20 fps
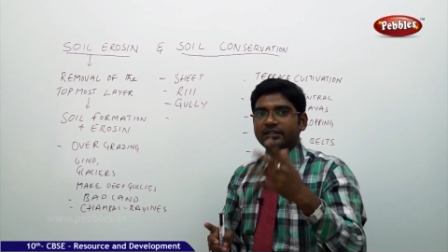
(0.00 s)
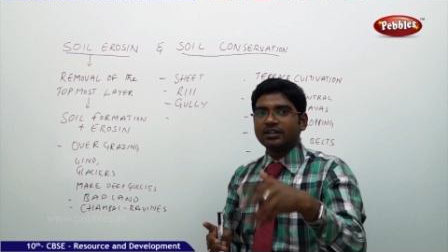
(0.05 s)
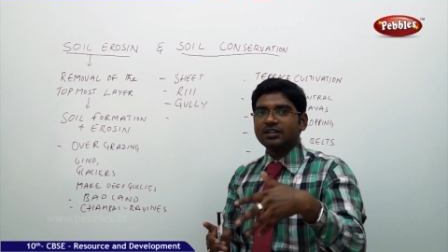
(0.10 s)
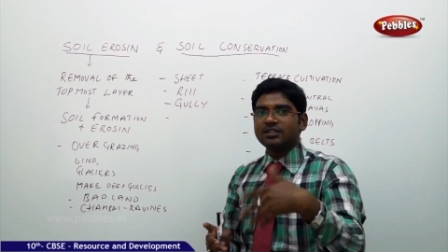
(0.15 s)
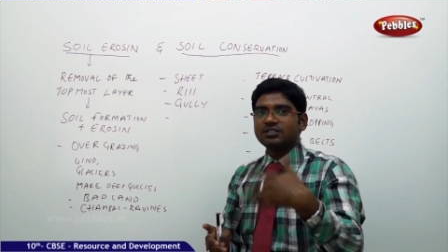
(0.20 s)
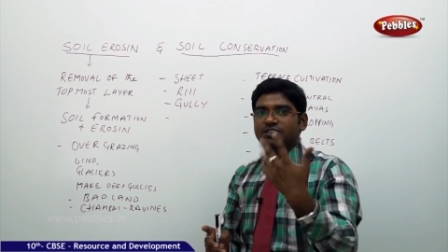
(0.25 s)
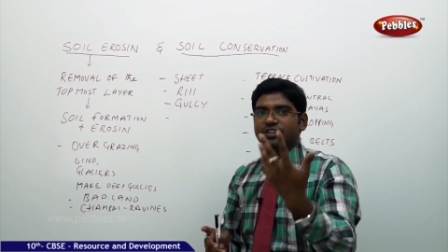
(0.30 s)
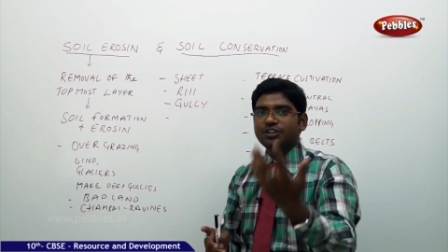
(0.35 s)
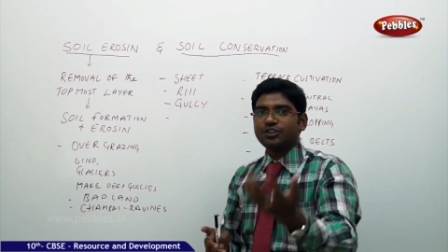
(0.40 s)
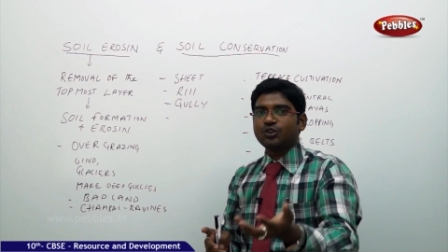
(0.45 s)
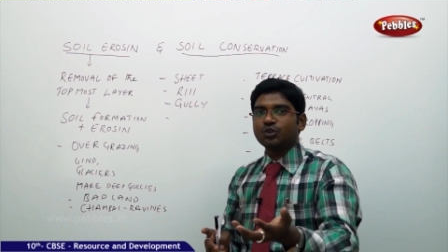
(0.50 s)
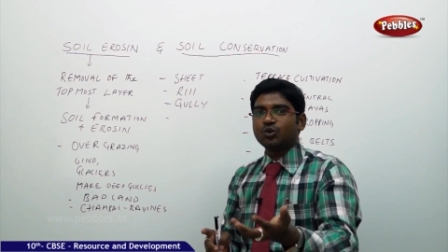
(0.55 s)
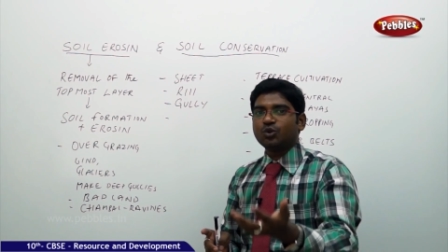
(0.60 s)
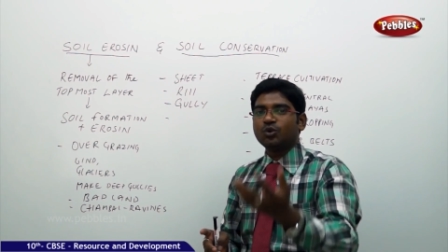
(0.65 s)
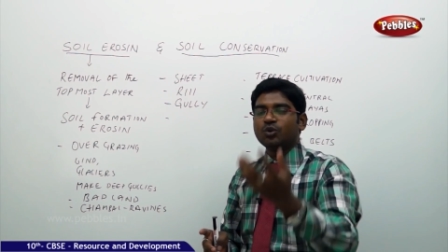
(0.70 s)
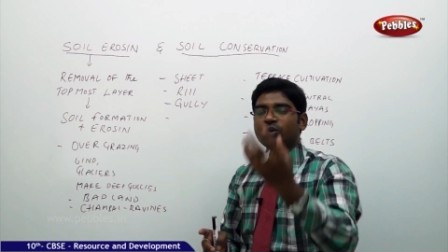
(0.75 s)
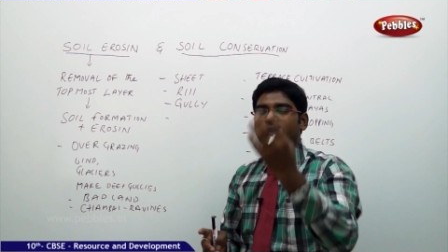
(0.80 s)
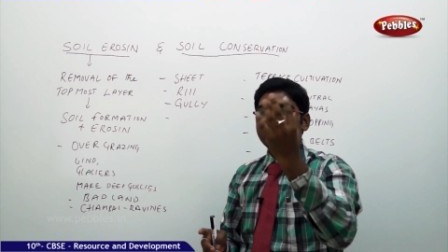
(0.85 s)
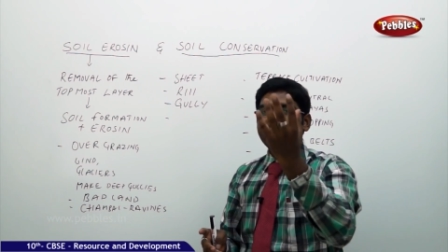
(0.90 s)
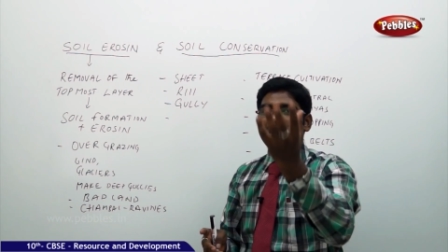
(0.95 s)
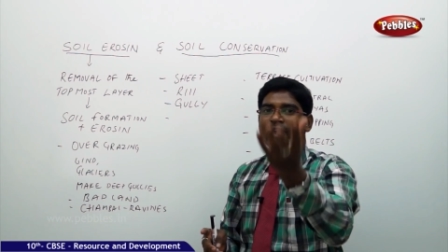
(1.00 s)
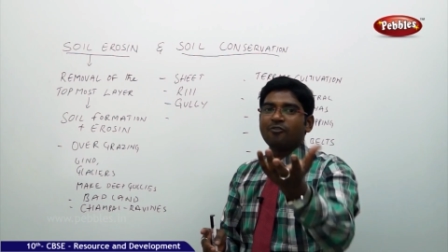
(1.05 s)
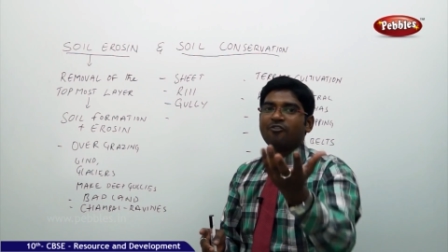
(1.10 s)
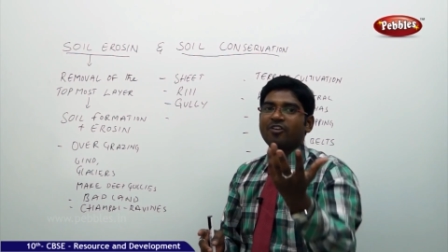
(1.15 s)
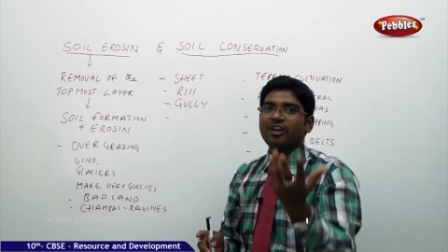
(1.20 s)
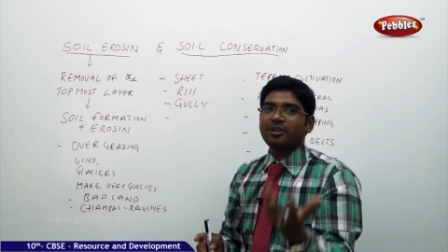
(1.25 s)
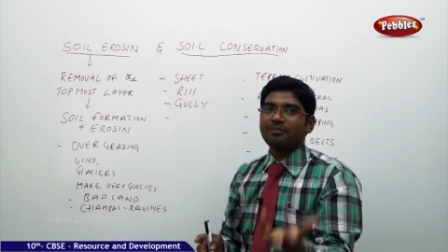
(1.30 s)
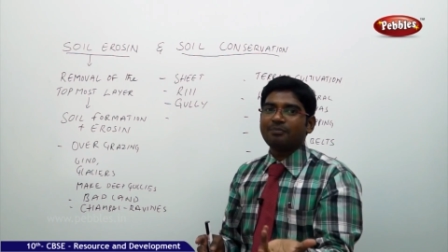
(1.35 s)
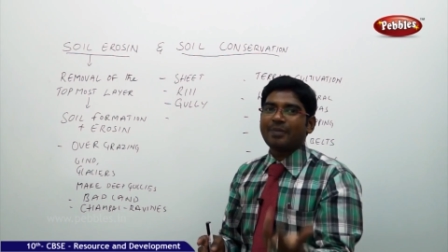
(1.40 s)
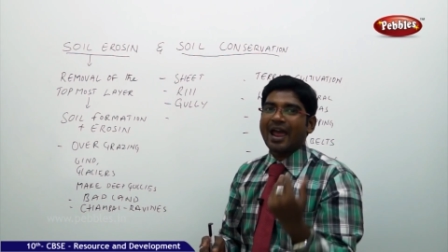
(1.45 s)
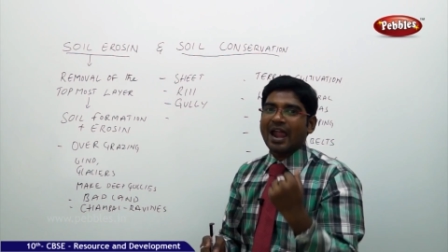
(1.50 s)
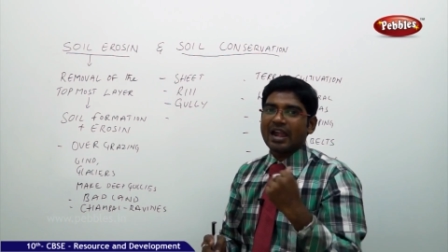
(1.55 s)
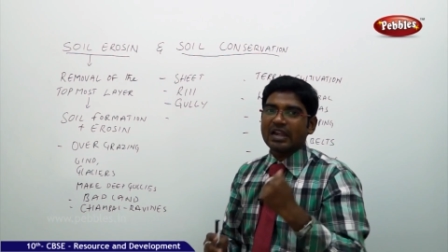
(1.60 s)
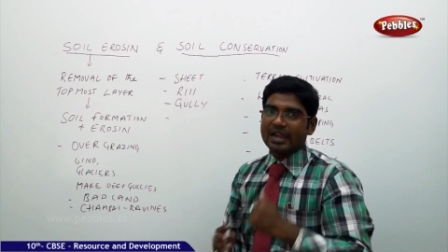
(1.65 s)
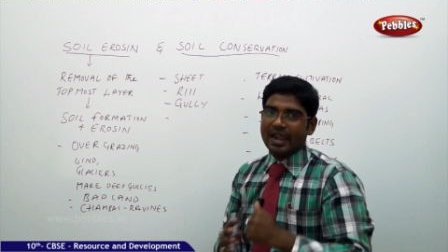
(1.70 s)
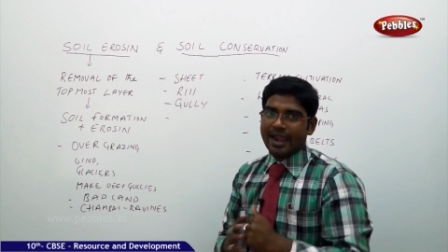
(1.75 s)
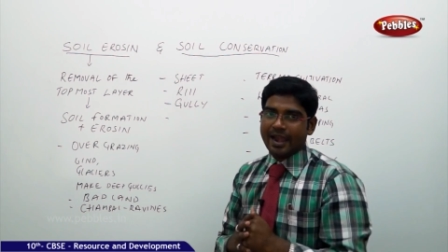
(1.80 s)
turns into a very bad